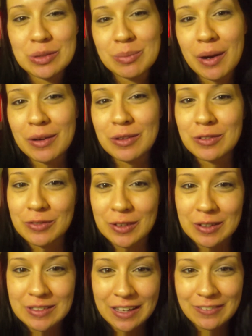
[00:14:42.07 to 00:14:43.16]
tomorrow
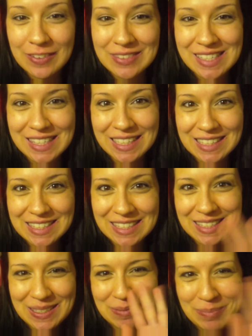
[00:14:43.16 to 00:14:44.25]
for day 56.
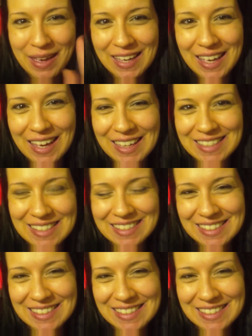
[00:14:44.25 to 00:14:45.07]
Bye guys.